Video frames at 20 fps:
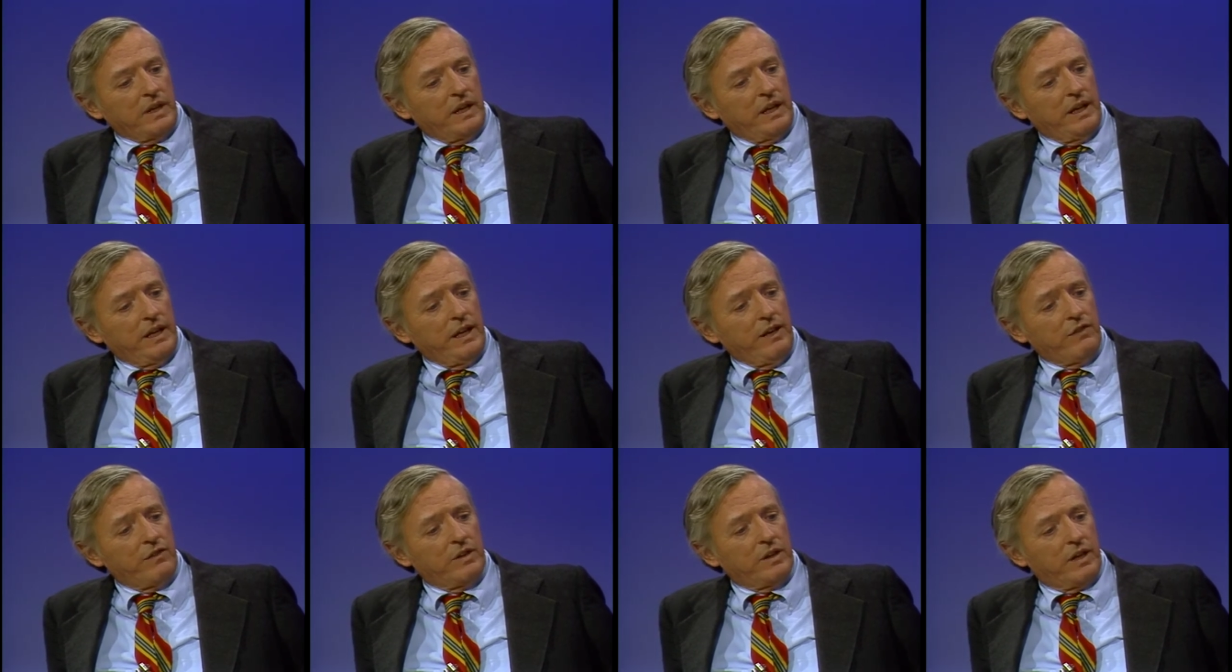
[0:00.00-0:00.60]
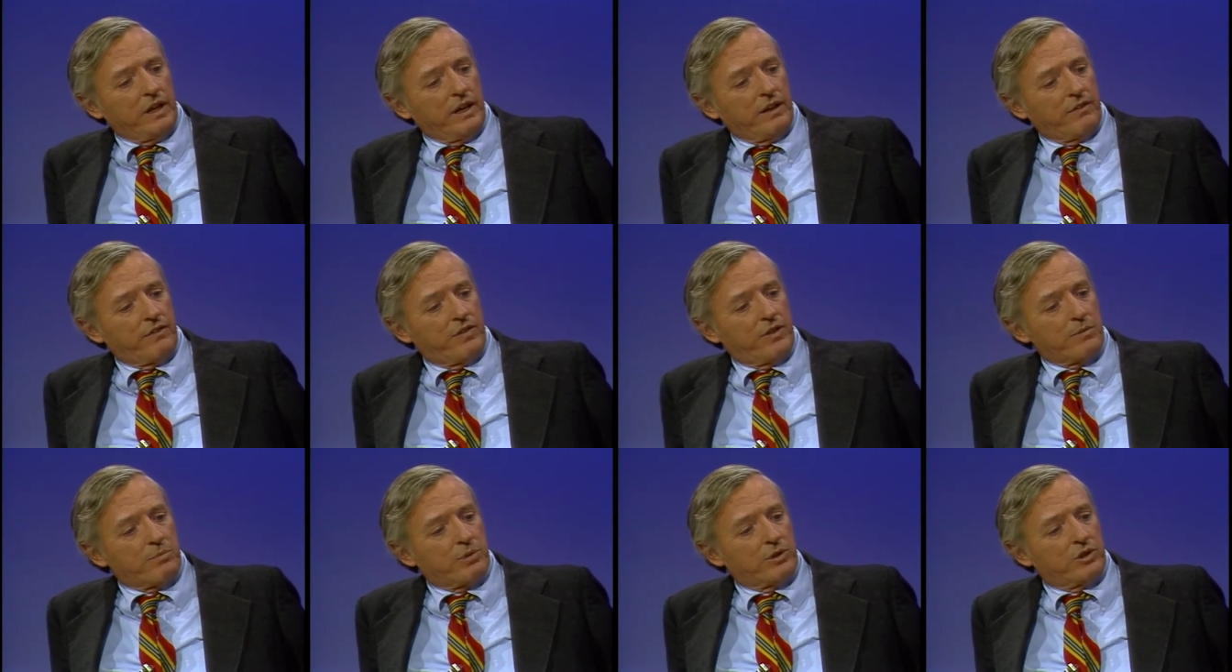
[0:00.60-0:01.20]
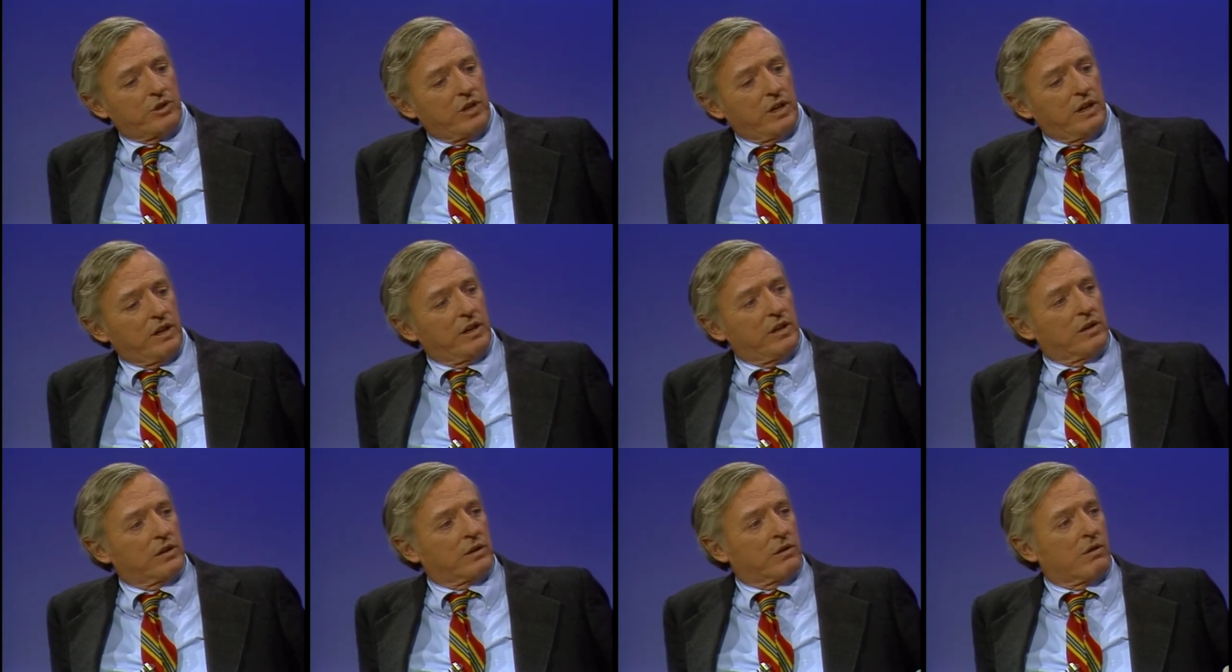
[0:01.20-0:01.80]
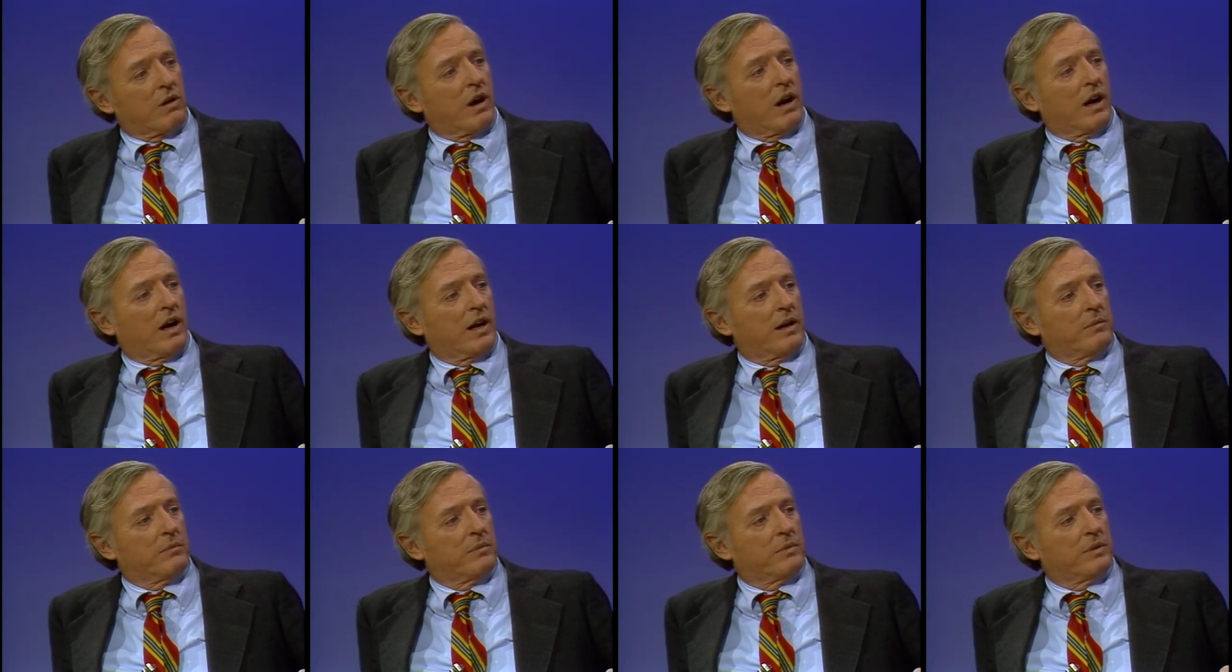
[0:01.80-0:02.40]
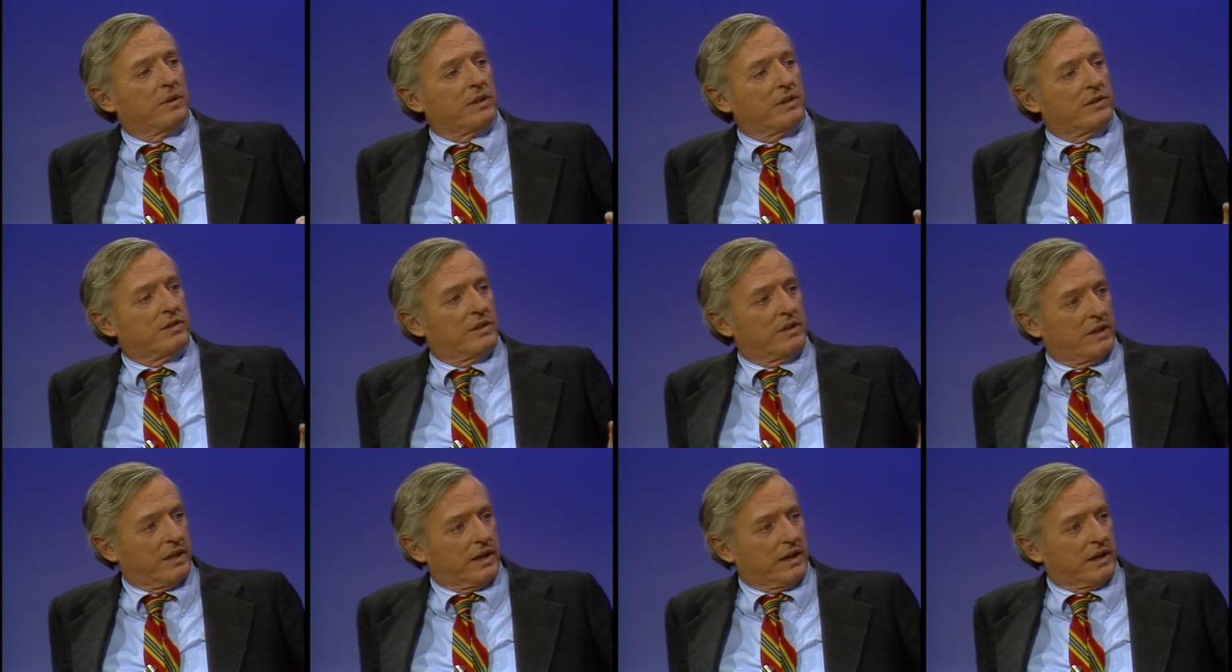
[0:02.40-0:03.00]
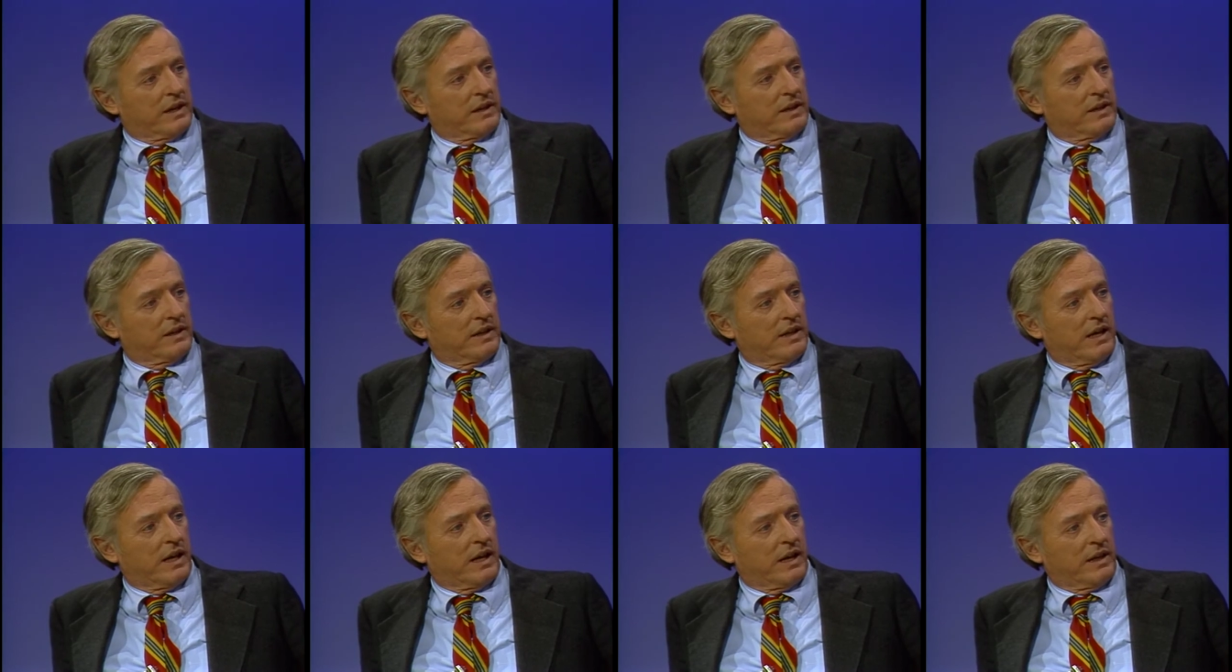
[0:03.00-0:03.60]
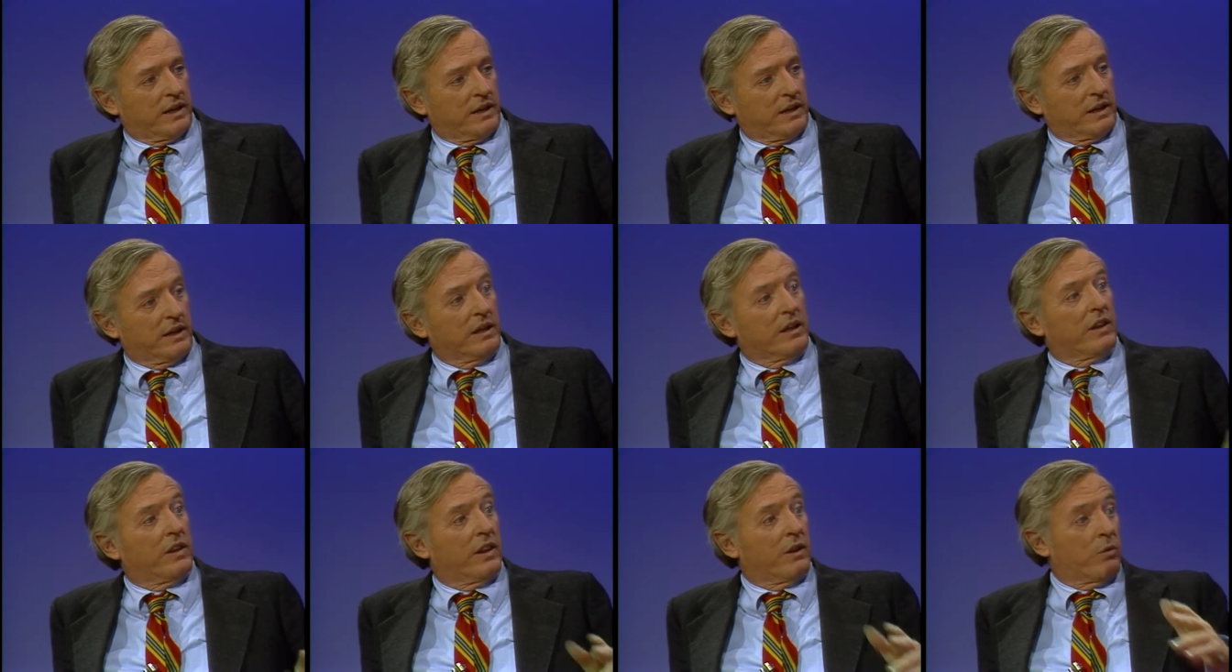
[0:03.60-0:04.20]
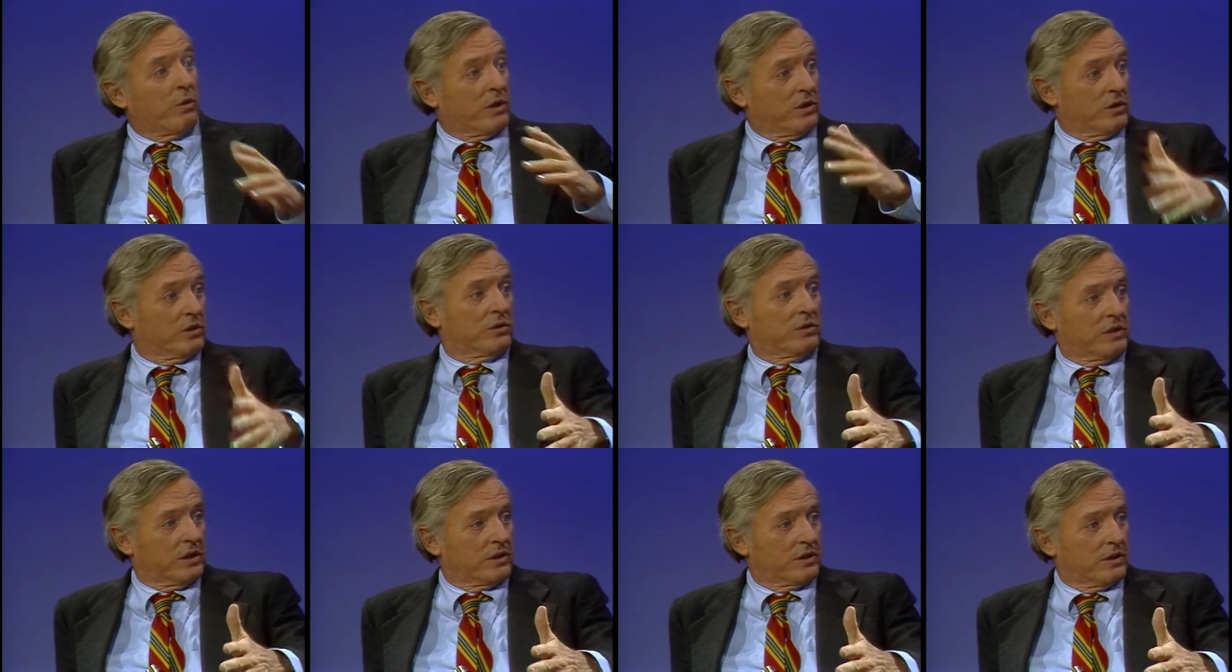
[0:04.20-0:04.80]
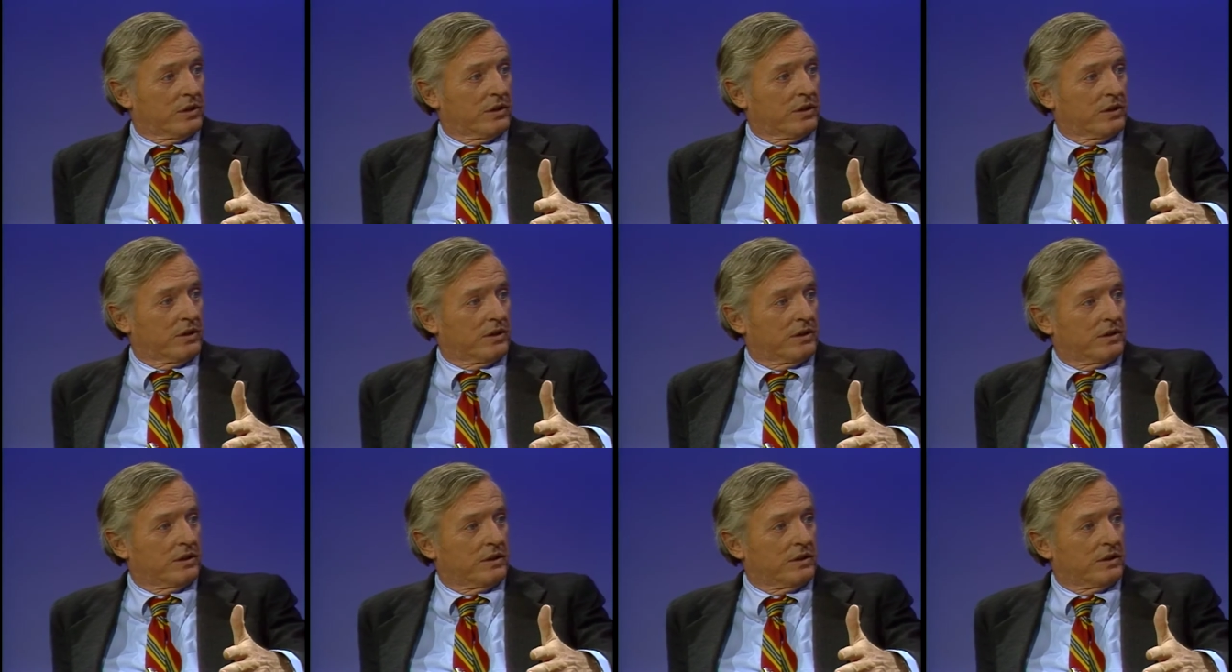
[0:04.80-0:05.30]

even if the particular crime is synthetic, i.e., there was no such girl.